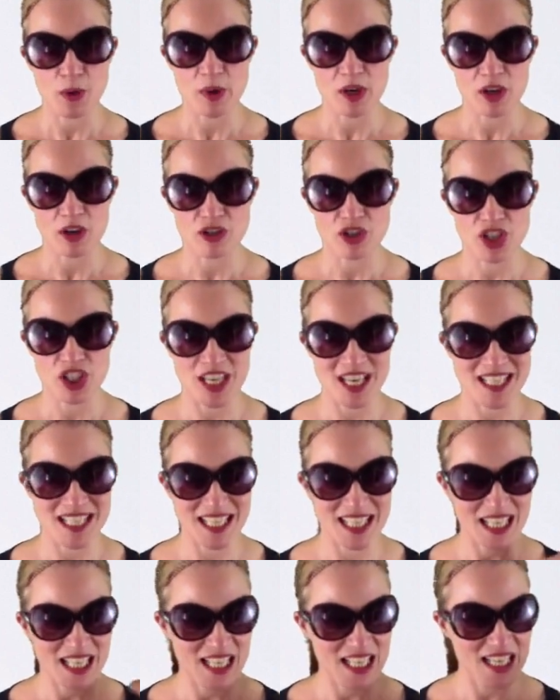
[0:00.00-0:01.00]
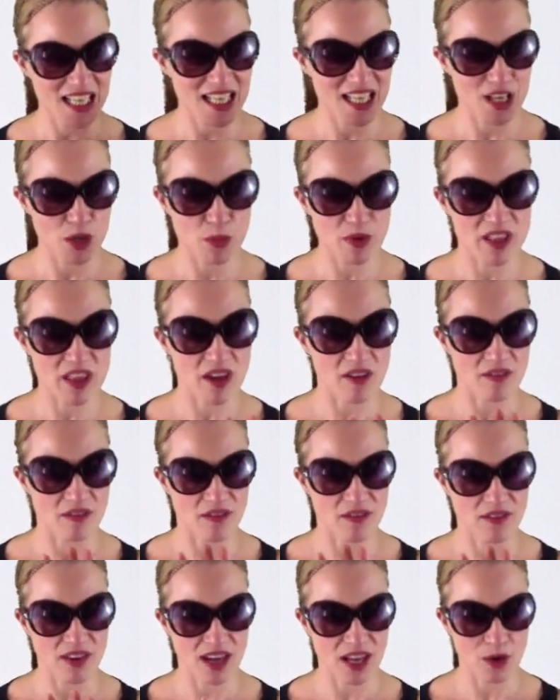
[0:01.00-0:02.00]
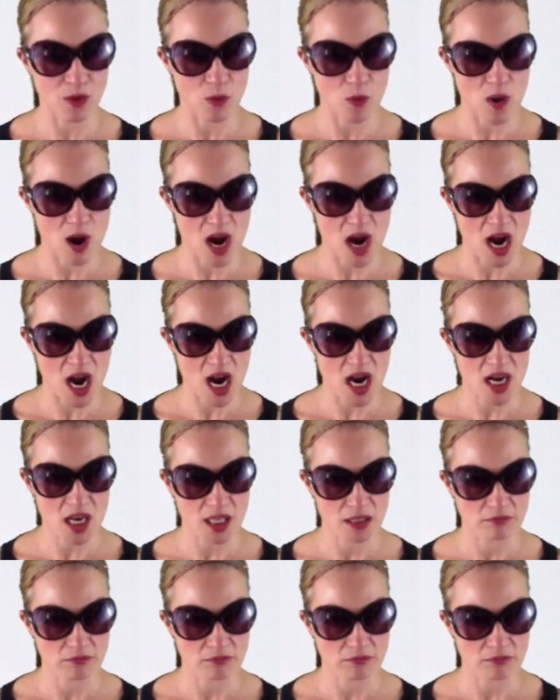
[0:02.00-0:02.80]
we're conjugating il with valoir